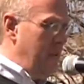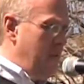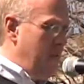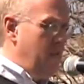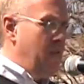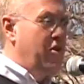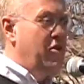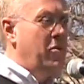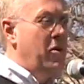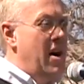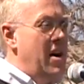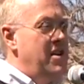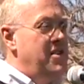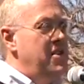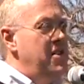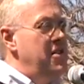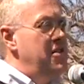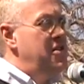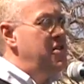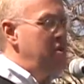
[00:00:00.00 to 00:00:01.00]
The
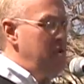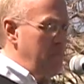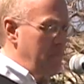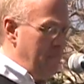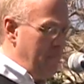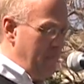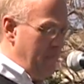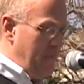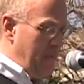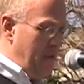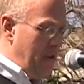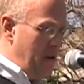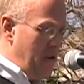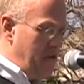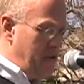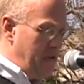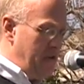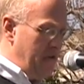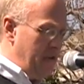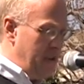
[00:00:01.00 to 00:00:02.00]
crisis
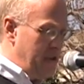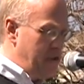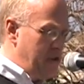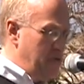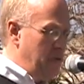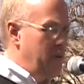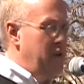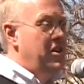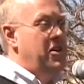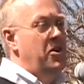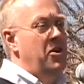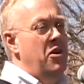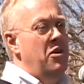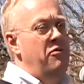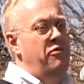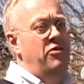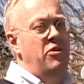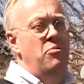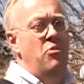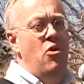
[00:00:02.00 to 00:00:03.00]
those of us who return
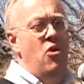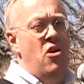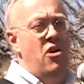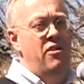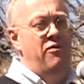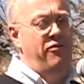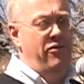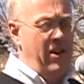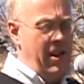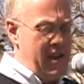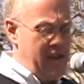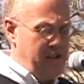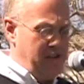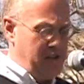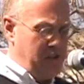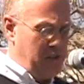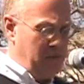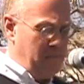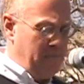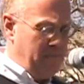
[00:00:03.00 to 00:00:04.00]
from war
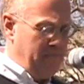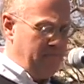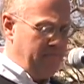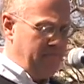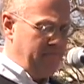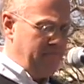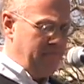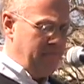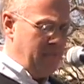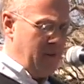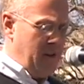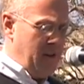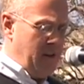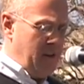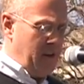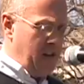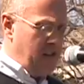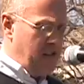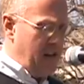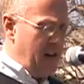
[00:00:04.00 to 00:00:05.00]
face
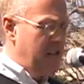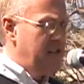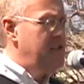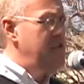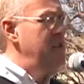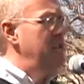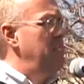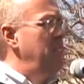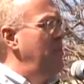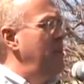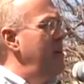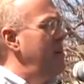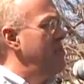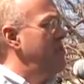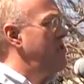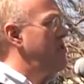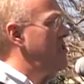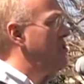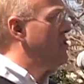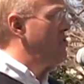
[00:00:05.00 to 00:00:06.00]
is not simply a
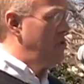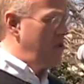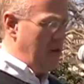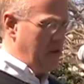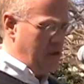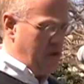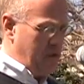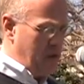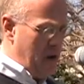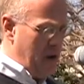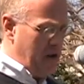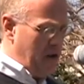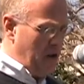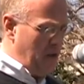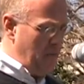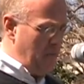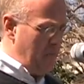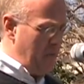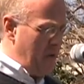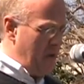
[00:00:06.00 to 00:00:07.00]

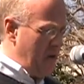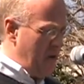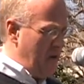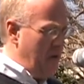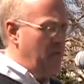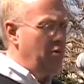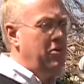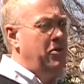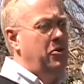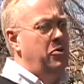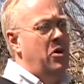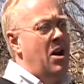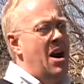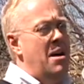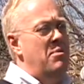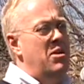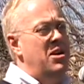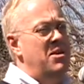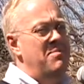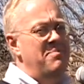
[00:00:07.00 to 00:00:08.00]
struggle with
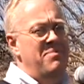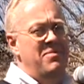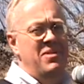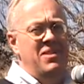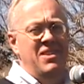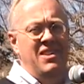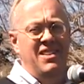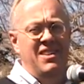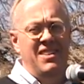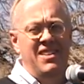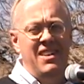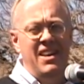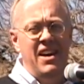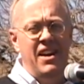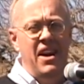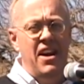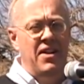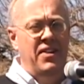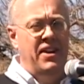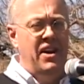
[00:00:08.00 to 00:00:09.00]
trauma and
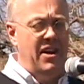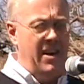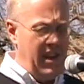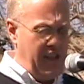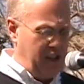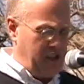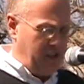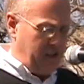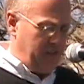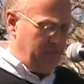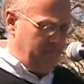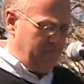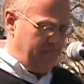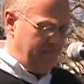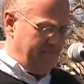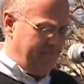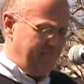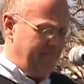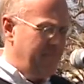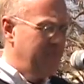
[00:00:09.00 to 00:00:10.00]
alienation.
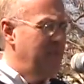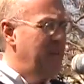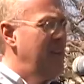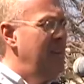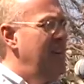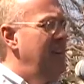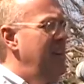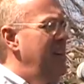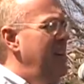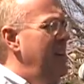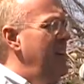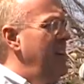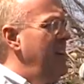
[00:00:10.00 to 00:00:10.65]
It